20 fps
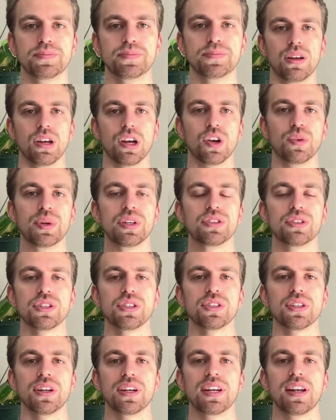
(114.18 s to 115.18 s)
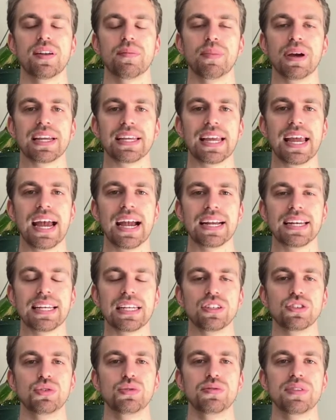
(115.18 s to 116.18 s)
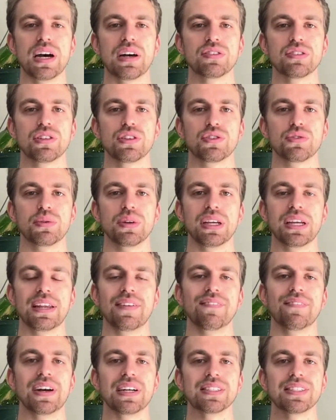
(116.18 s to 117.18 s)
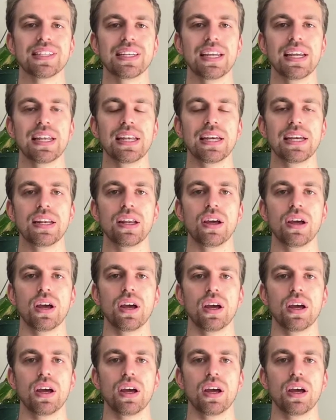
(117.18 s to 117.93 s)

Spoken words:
A research study done by Gagne in 2003 investigated